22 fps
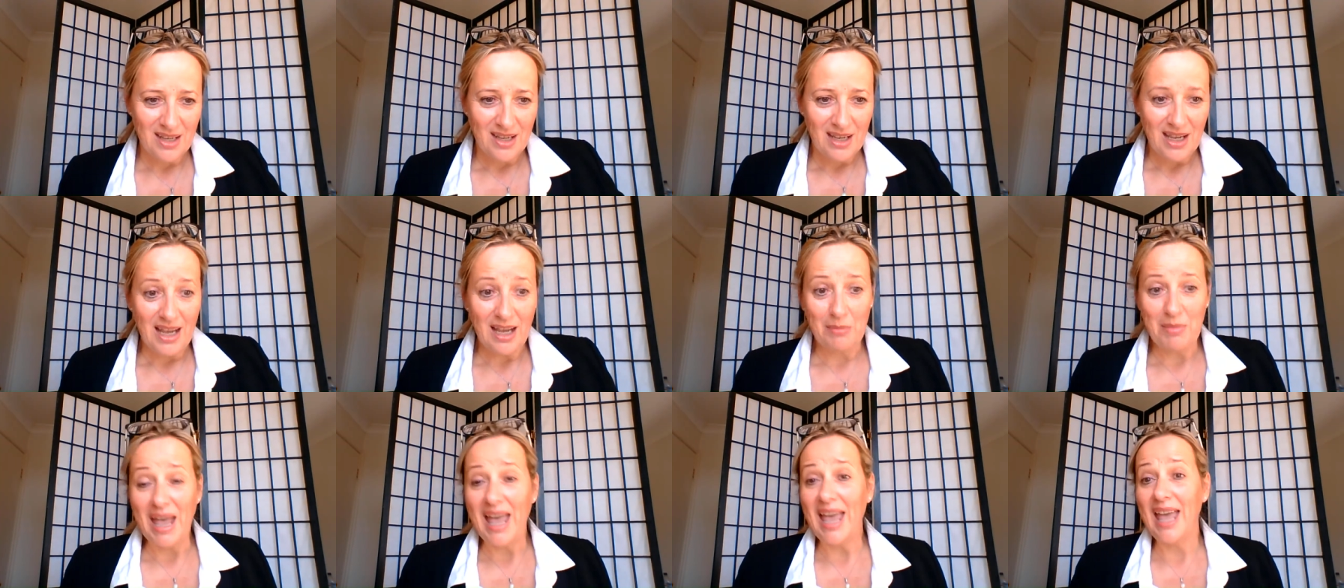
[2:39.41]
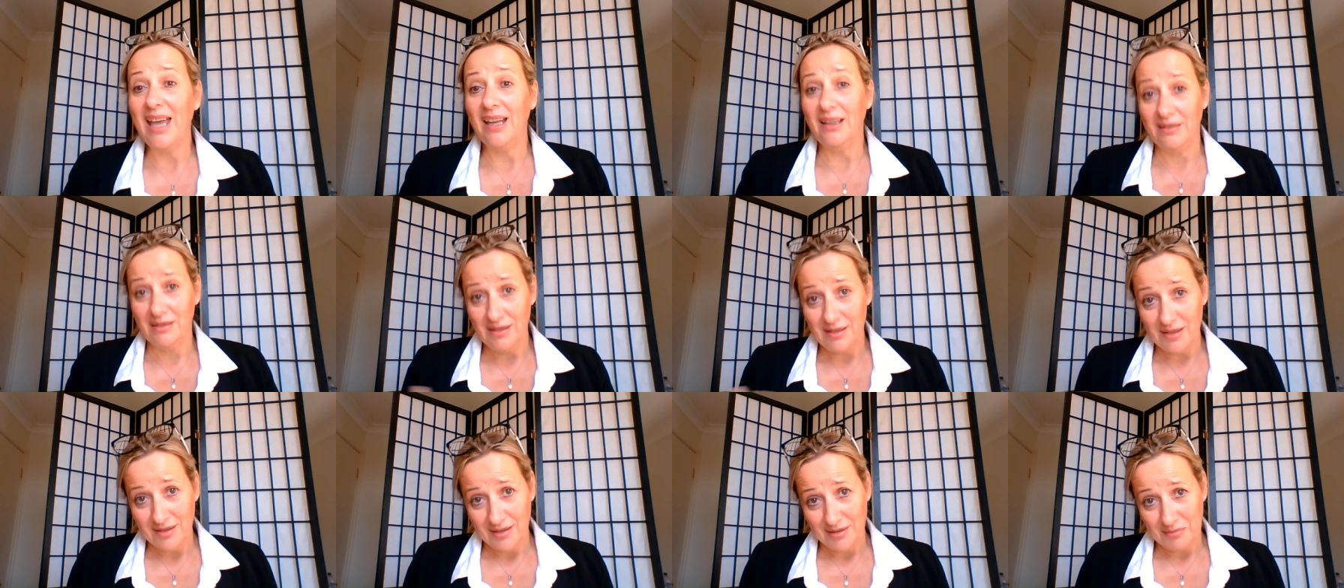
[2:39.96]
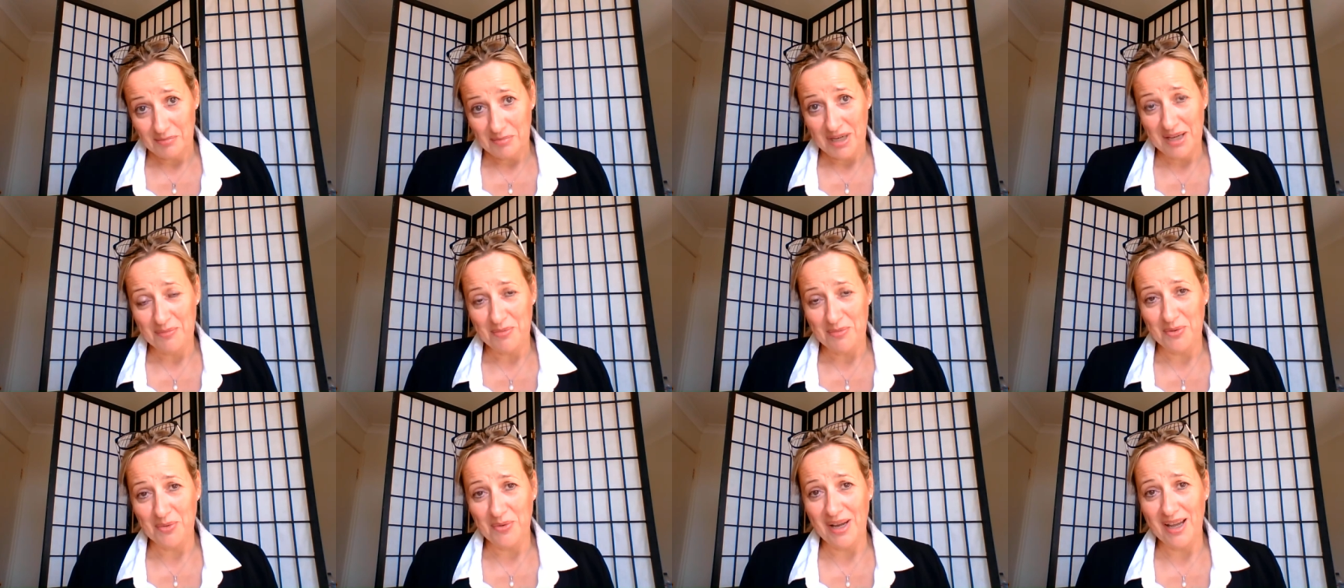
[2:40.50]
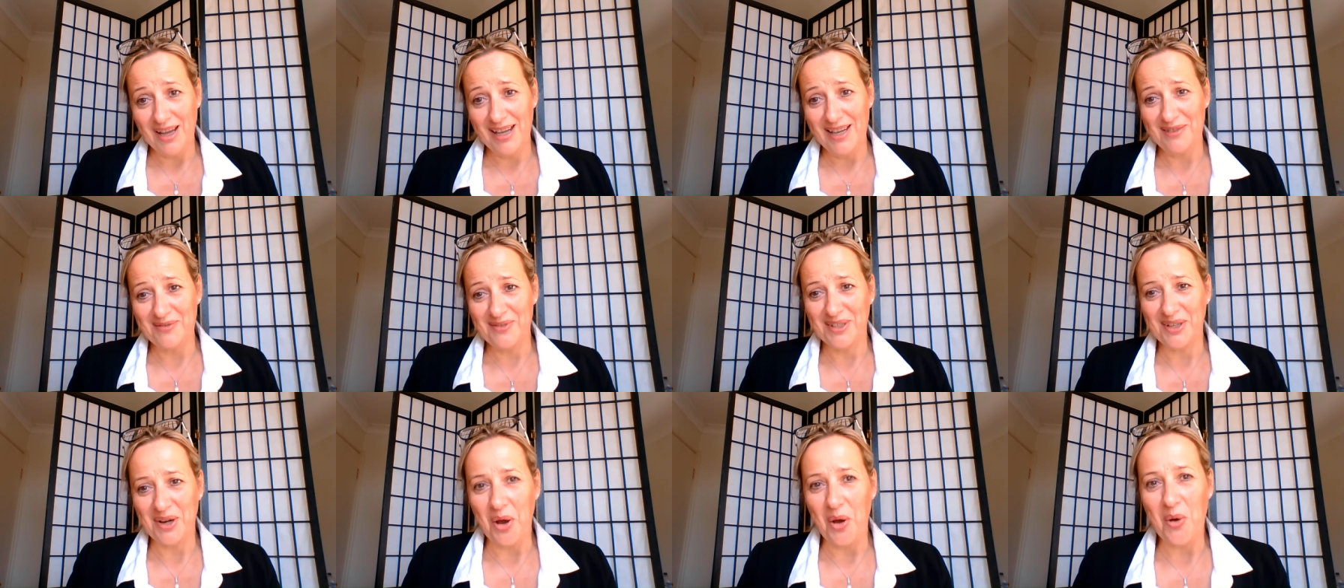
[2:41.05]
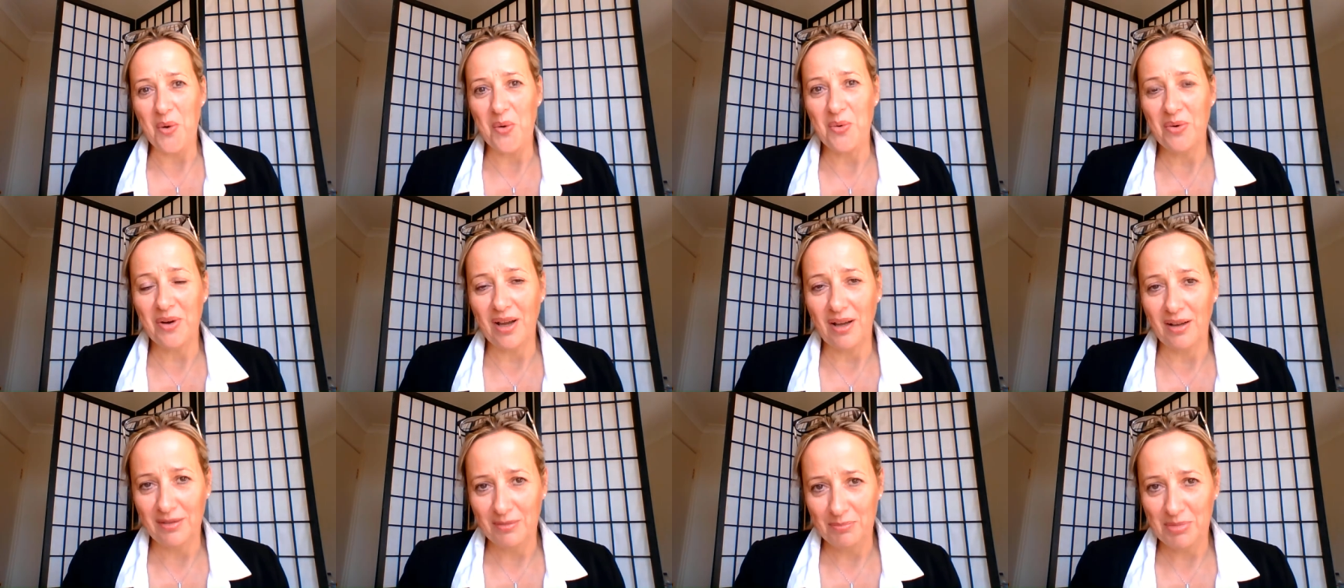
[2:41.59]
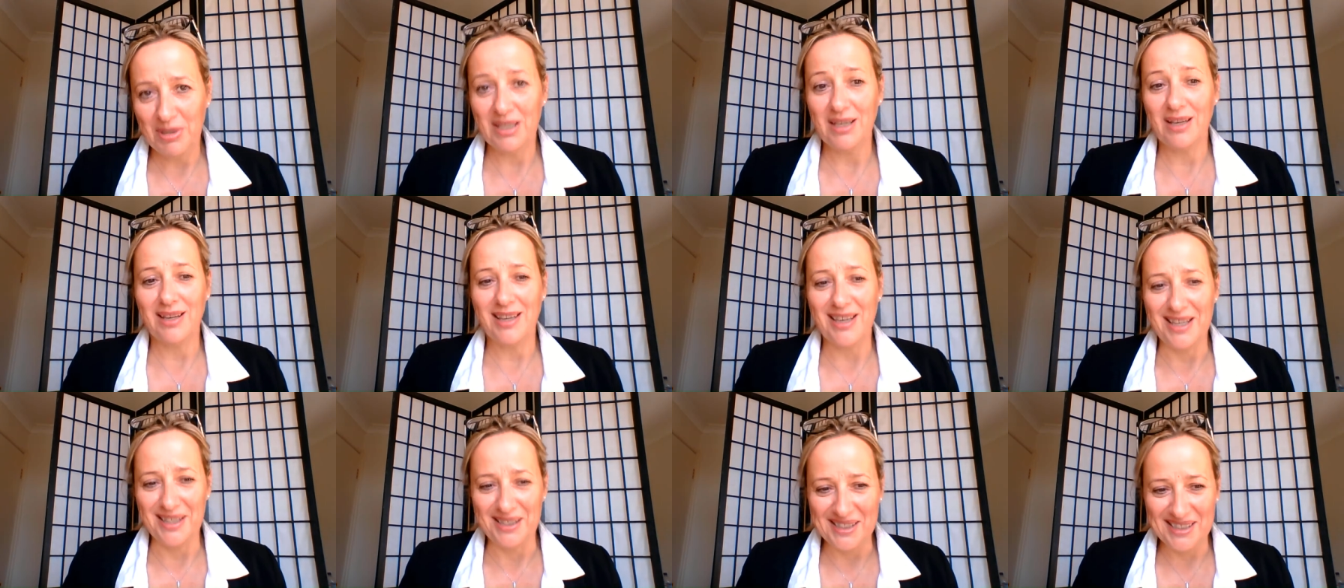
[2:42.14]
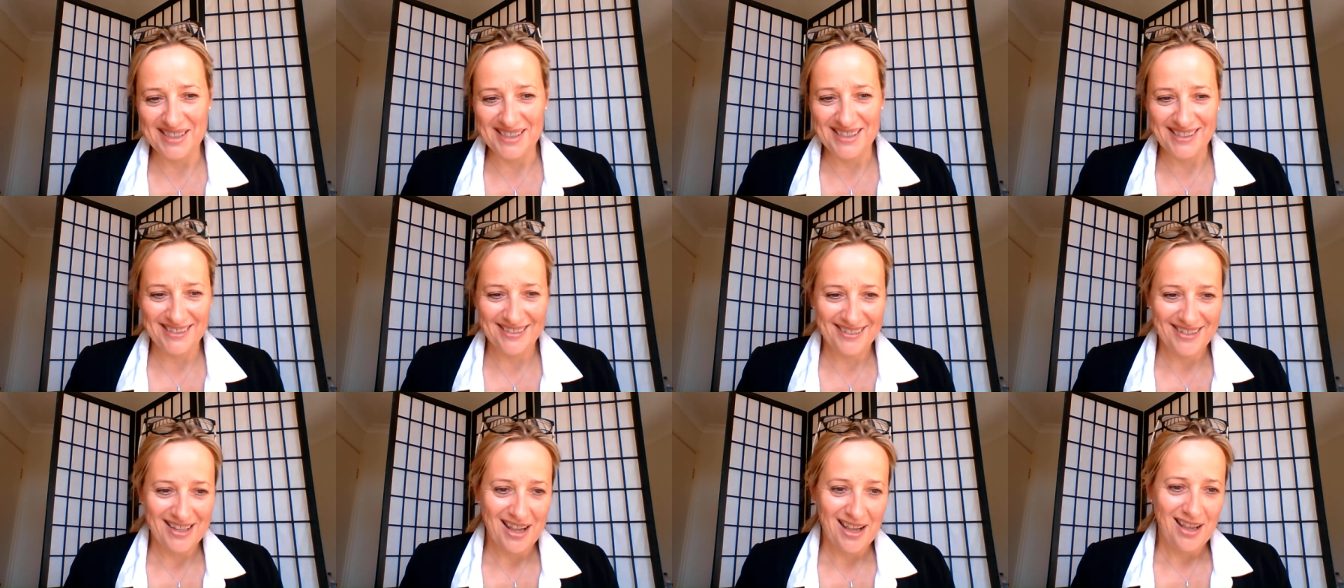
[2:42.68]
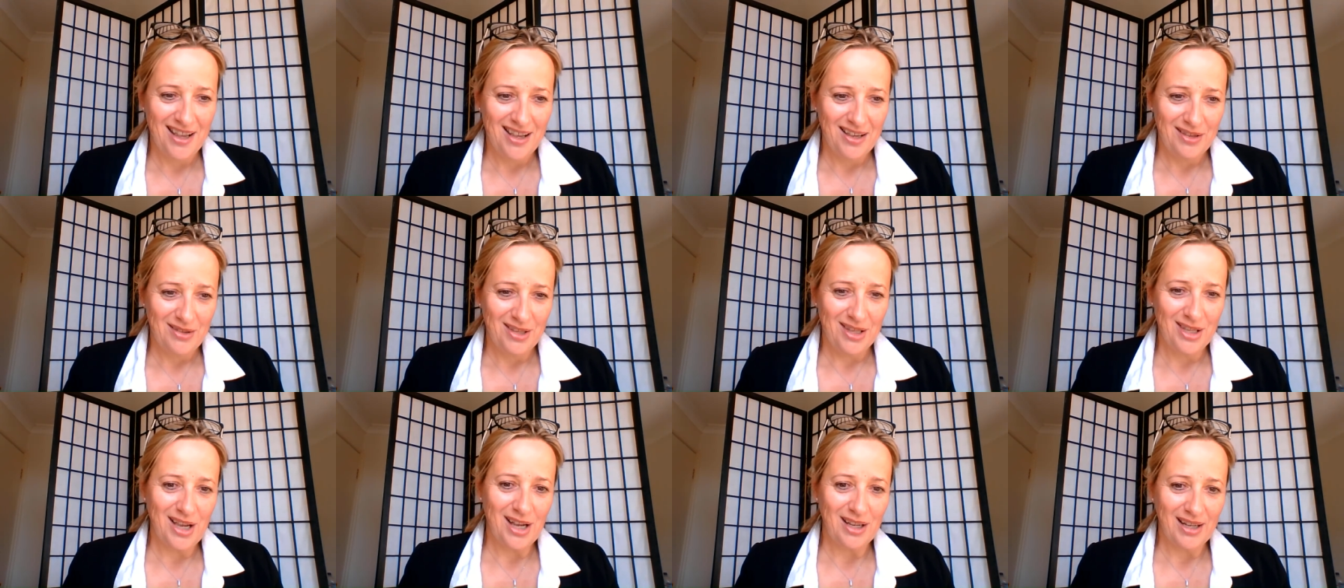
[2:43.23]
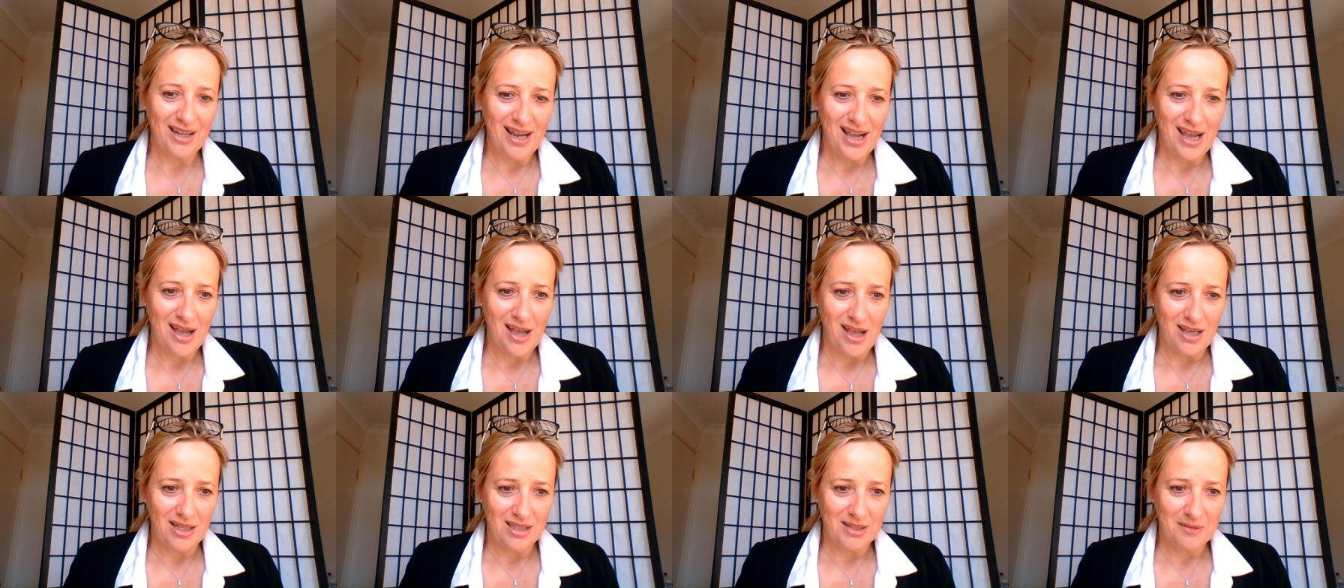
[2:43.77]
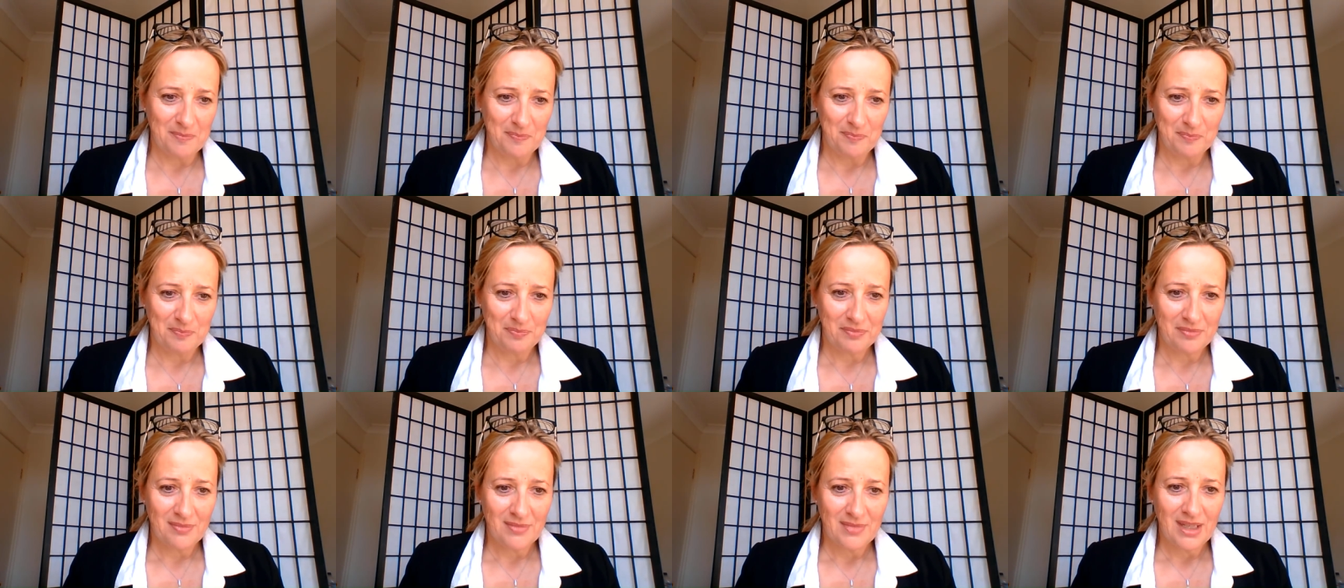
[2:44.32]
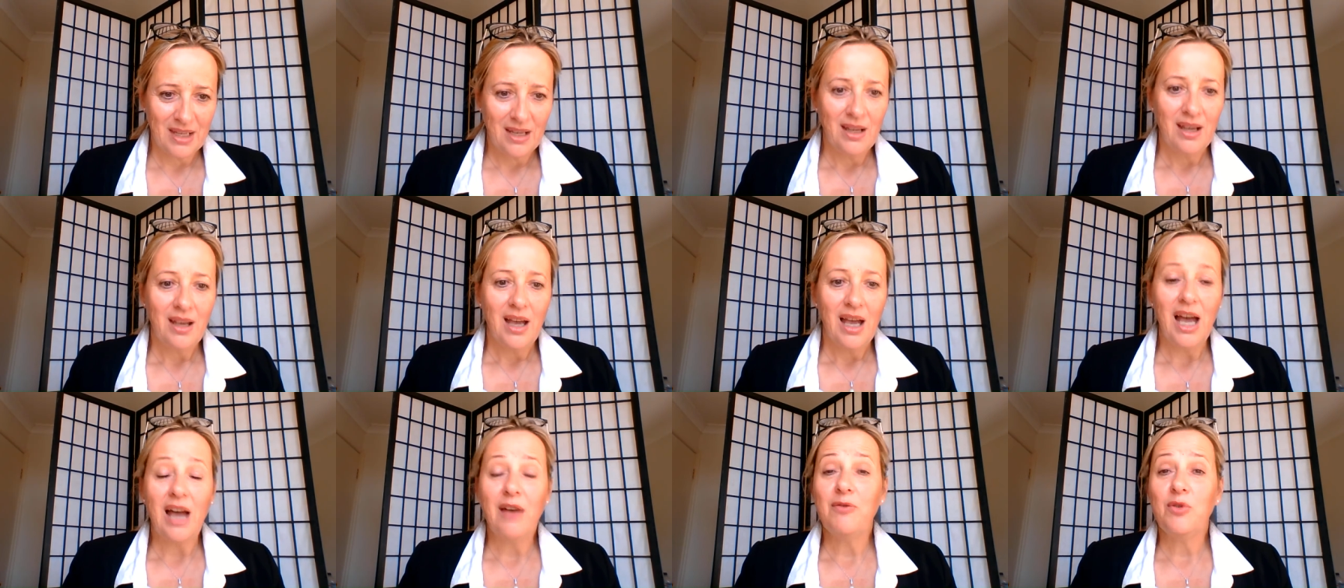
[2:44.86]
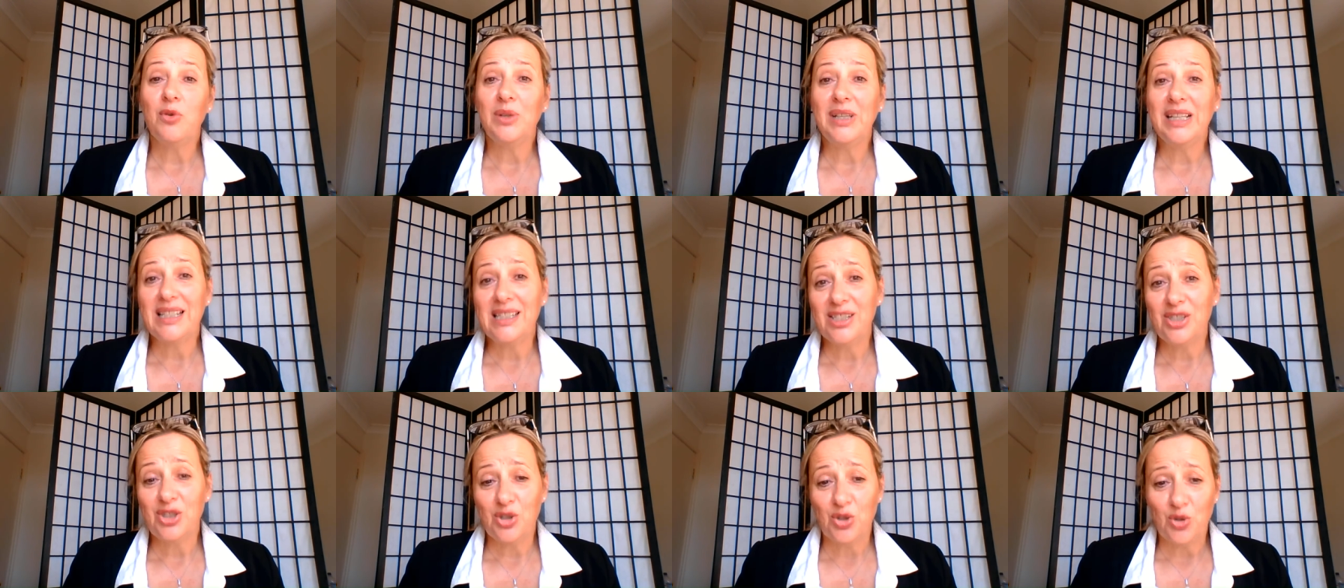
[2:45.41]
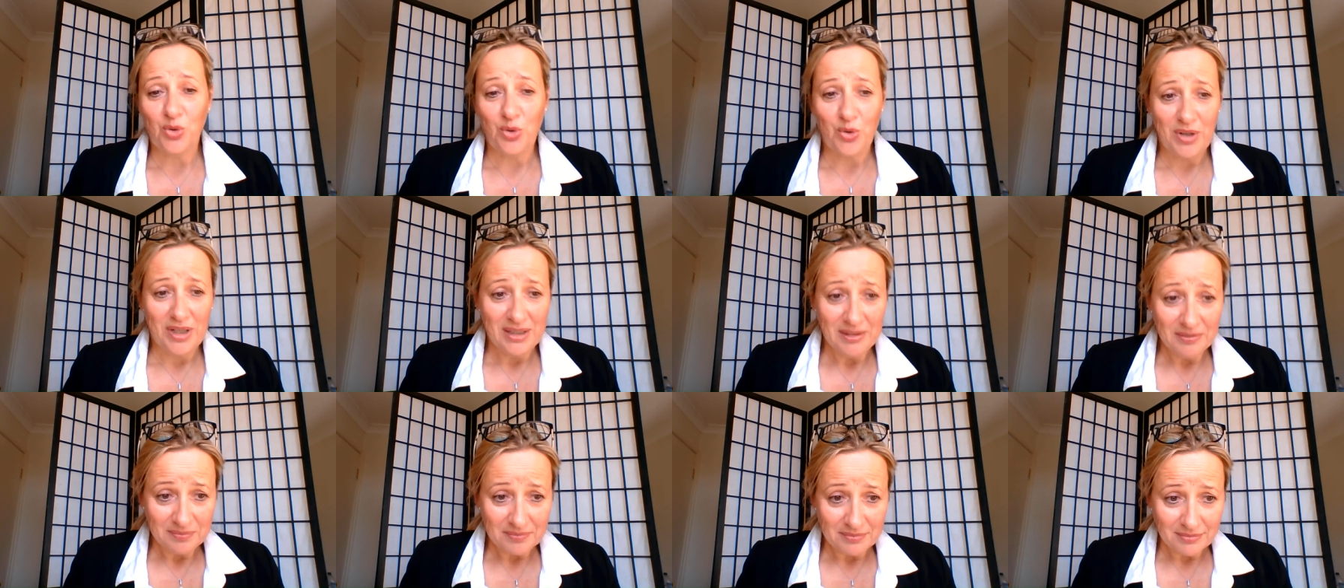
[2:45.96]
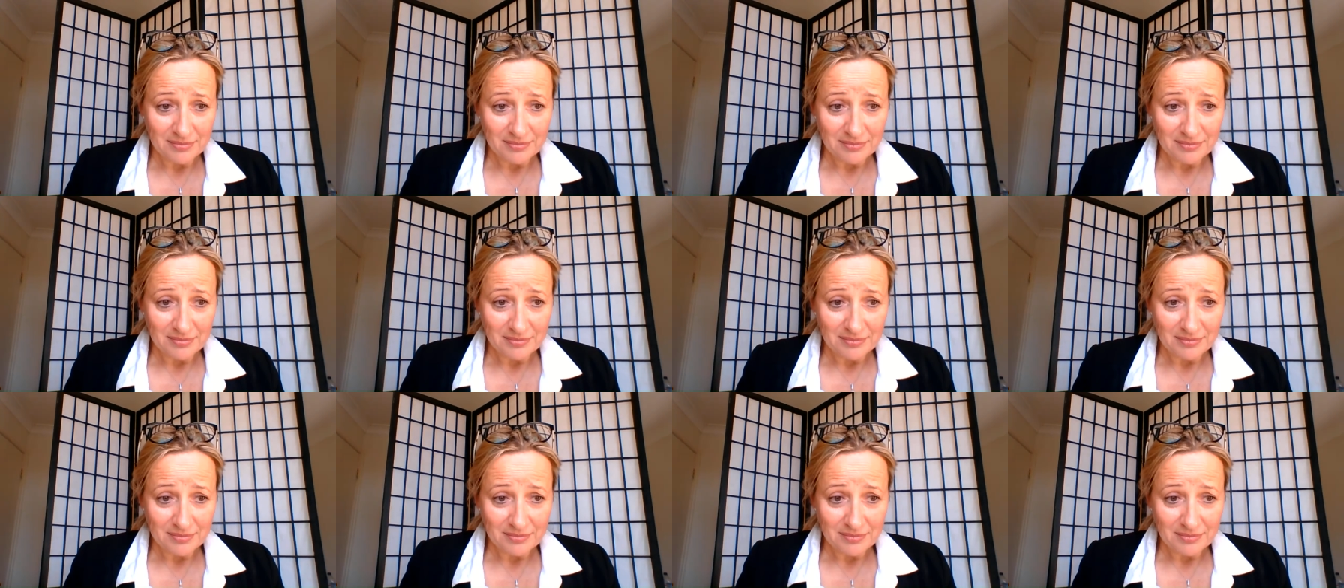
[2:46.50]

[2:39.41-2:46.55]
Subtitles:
And people even older, bigger kids, the young at heart. A Fuling's story